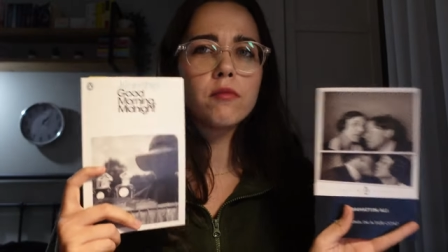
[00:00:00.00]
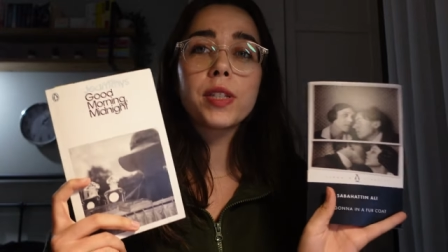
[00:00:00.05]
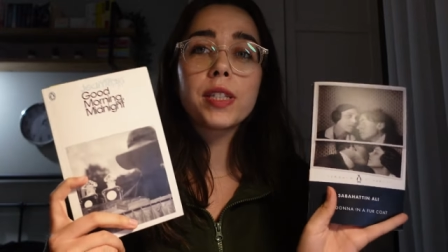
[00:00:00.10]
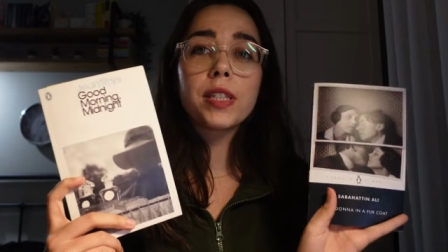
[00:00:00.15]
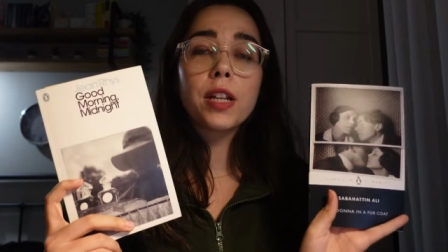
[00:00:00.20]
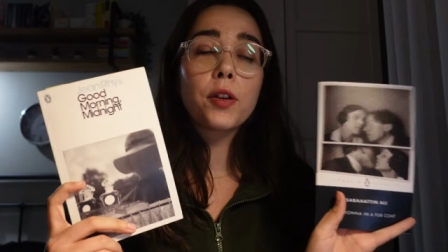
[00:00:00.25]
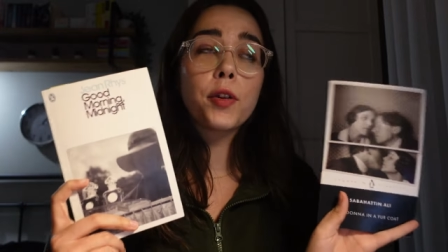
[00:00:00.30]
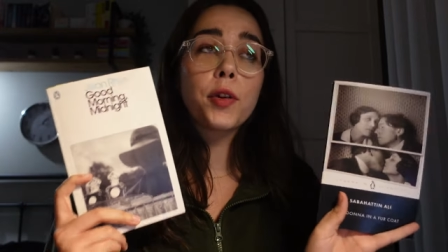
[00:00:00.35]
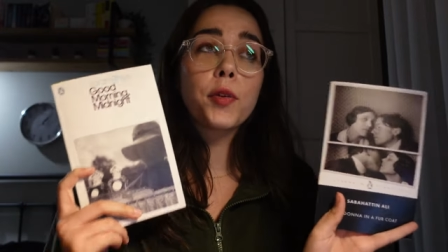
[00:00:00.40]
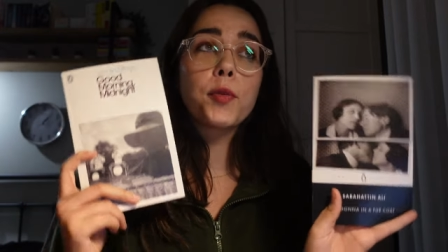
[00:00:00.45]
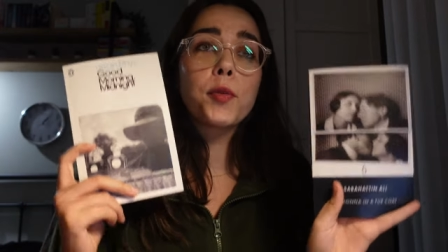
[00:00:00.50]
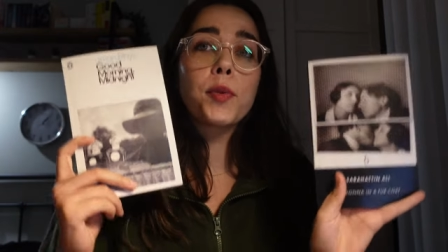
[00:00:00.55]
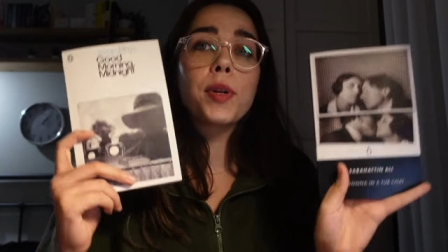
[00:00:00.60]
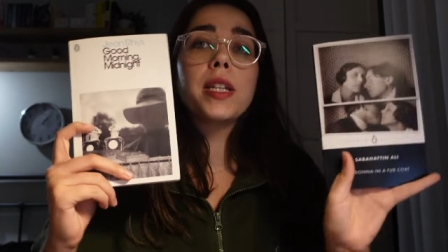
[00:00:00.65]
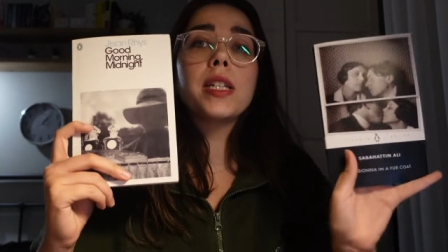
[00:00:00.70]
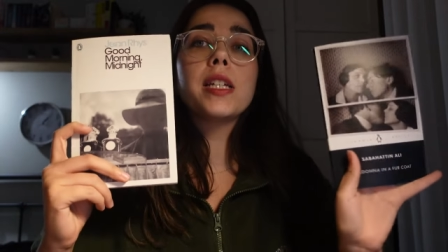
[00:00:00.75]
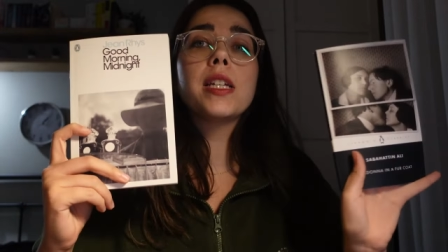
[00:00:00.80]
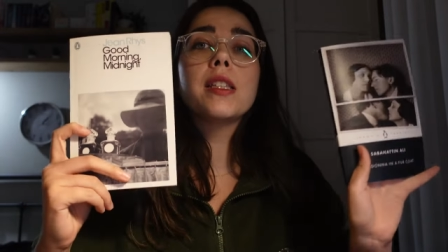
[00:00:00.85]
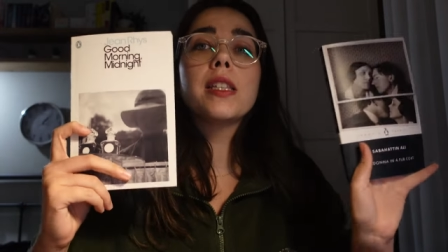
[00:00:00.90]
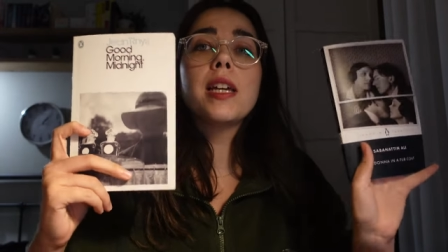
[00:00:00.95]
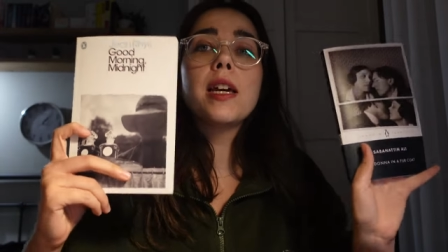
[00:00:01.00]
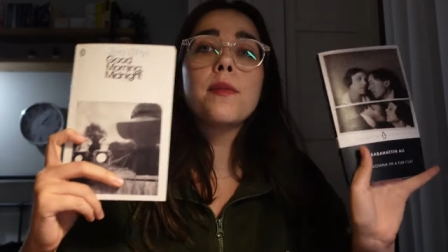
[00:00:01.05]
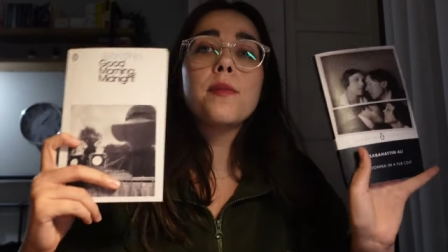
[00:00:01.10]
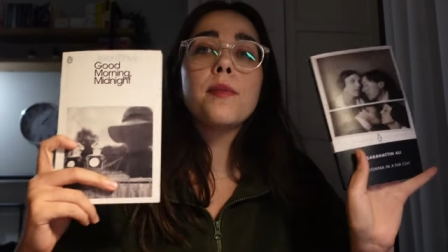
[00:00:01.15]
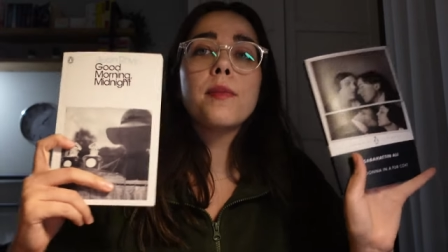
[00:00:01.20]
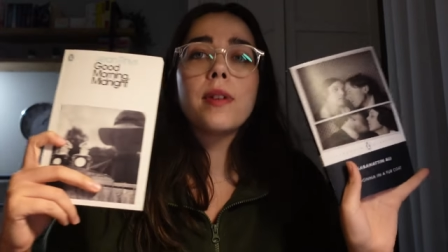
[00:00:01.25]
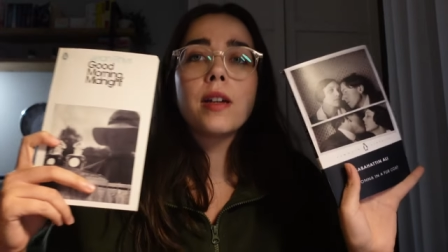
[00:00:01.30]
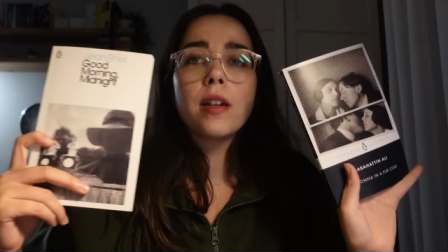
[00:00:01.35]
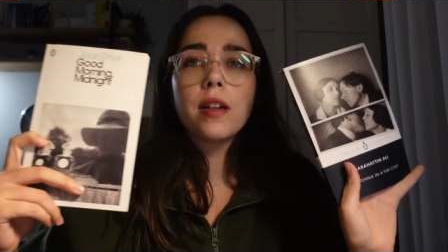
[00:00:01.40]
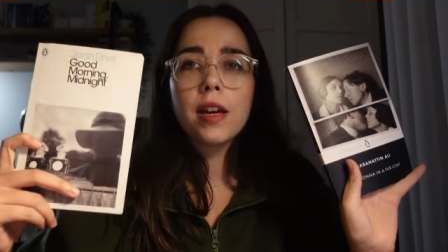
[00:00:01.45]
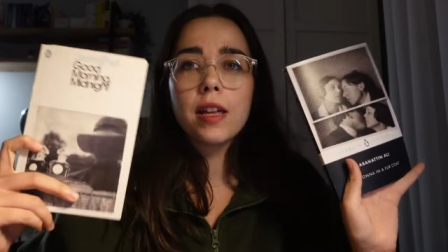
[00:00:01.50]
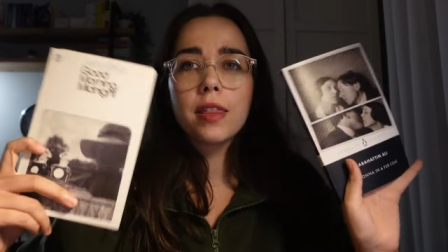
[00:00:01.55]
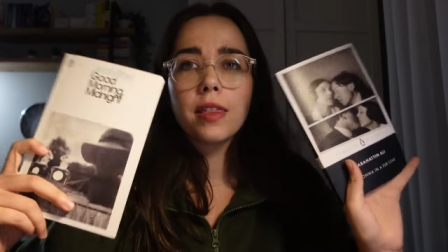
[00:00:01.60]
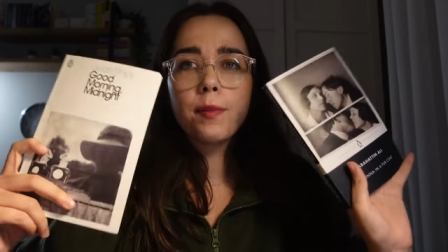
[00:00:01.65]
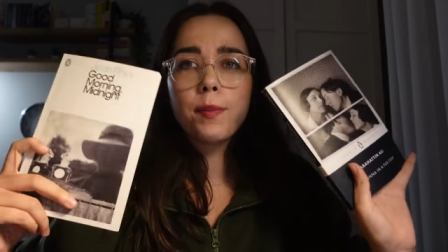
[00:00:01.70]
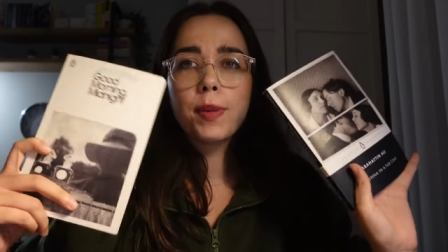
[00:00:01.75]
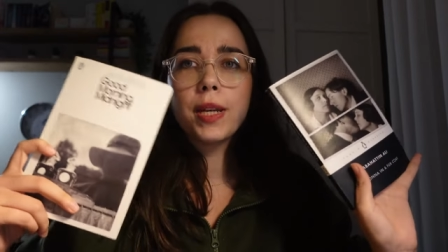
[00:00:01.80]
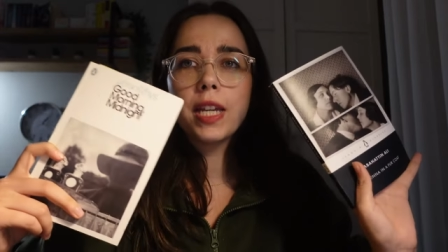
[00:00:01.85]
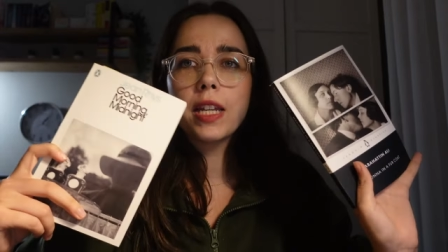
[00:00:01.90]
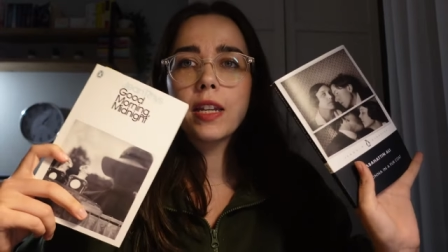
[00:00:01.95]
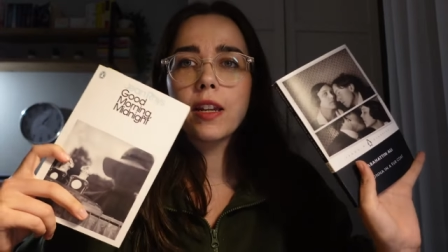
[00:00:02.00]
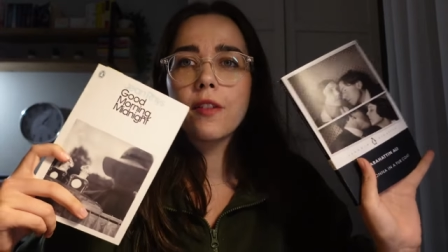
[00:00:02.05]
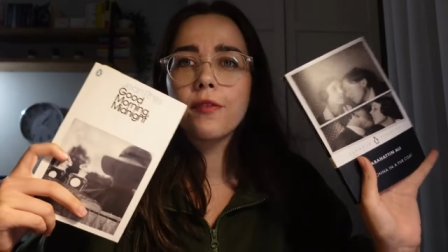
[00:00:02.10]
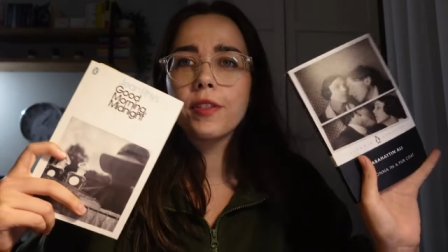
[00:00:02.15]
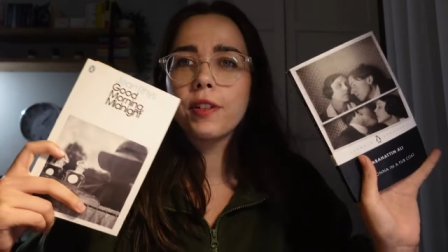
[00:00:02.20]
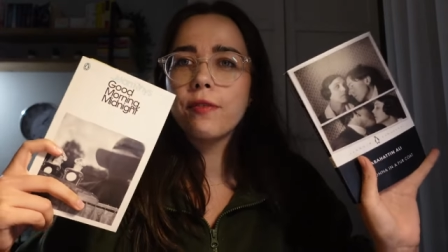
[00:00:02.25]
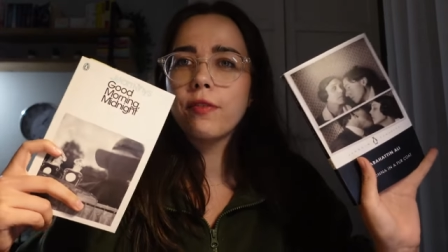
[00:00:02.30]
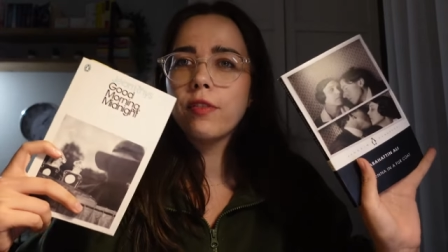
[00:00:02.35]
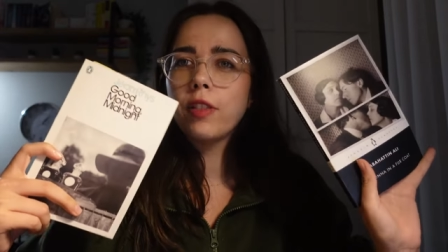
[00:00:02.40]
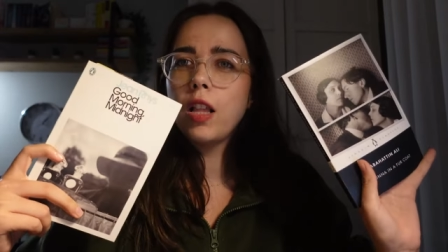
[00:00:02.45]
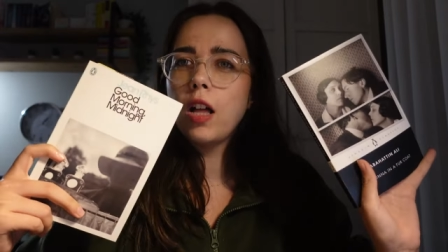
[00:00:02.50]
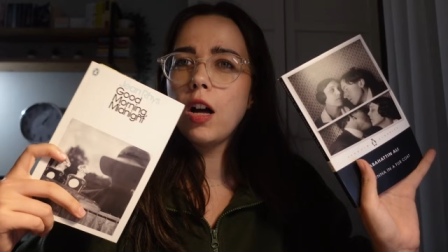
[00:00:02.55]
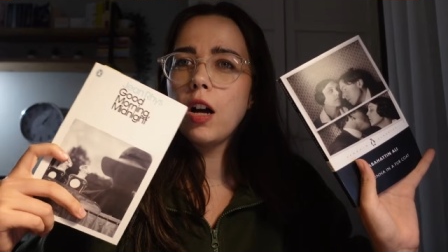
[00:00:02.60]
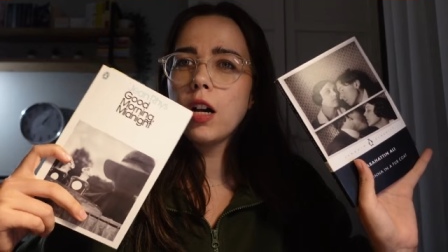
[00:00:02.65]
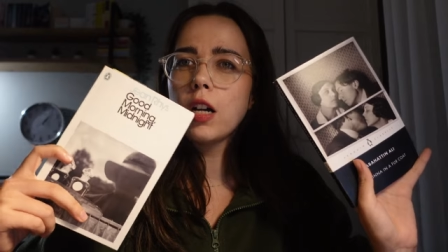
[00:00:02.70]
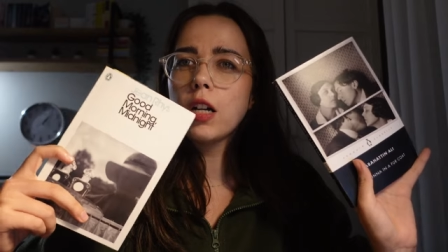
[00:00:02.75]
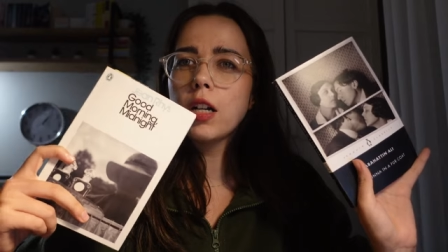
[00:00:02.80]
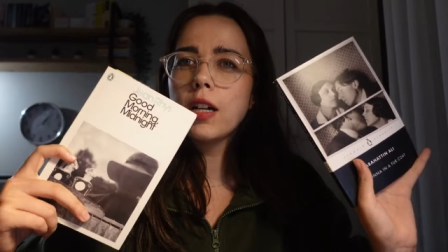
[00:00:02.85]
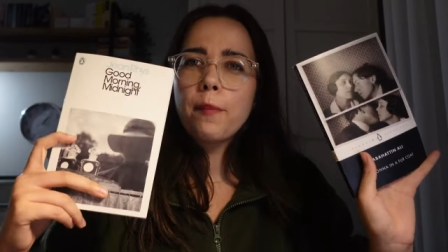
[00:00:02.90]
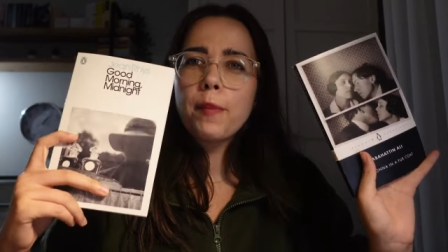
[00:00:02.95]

started reading them at the beginning of the vlog,